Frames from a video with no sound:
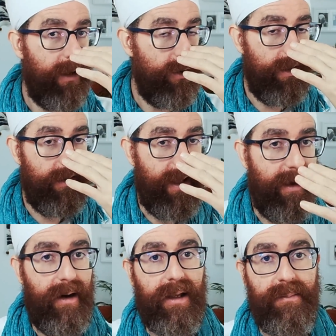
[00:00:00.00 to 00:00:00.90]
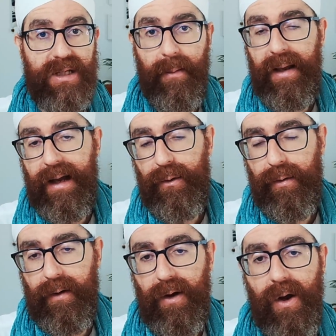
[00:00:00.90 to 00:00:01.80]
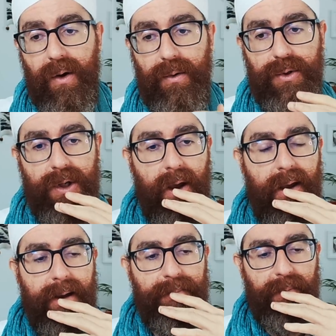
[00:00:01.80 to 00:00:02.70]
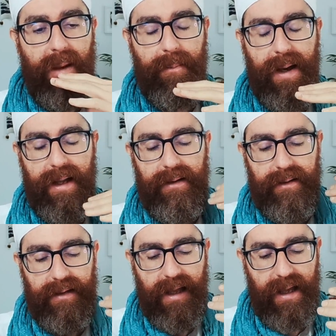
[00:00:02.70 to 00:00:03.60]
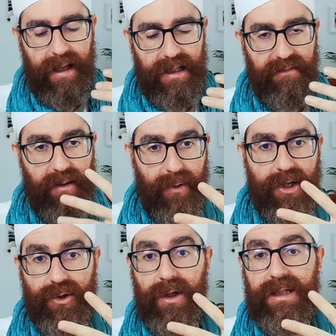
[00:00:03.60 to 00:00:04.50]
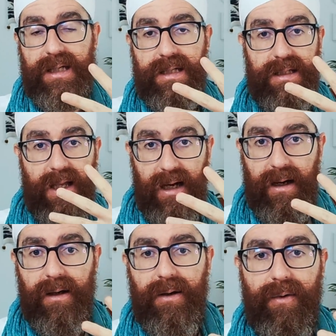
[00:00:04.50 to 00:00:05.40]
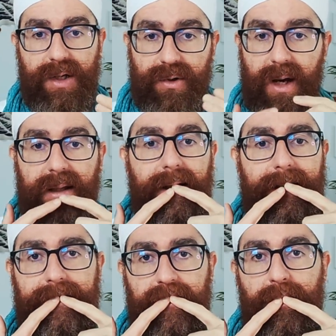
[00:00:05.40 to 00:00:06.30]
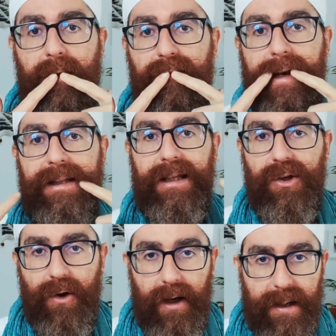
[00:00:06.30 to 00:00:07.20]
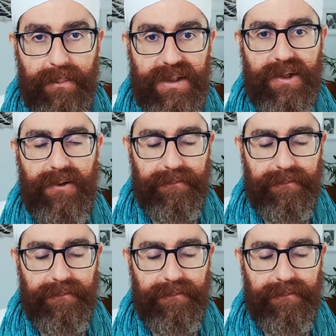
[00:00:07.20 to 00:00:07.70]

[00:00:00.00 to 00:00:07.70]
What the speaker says: The air keeps coming out through the nose, but the vibration is still resonating and you would feel it in your lips.